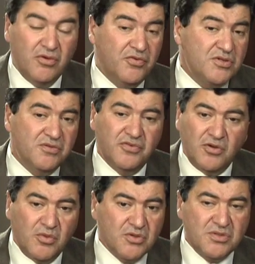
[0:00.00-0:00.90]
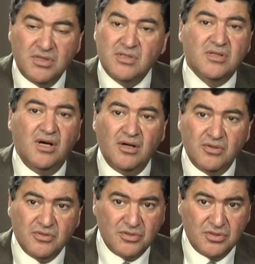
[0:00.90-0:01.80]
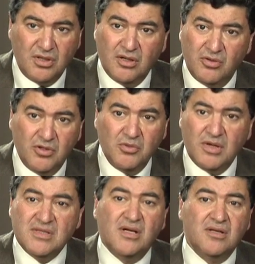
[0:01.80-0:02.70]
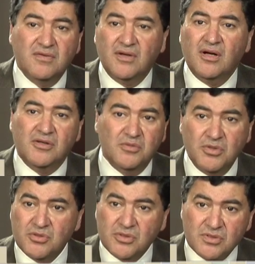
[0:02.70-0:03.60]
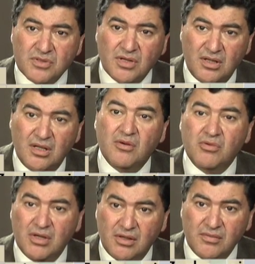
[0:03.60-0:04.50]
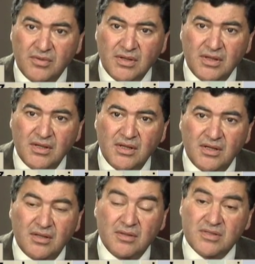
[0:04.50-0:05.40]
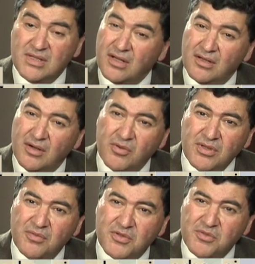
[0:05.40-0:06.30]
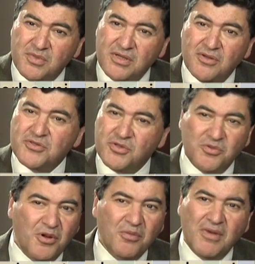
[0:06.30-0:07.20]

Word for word: Well, first and foremost, these scholars are going to make scientific contributions, and they will. Second, I want them to be also role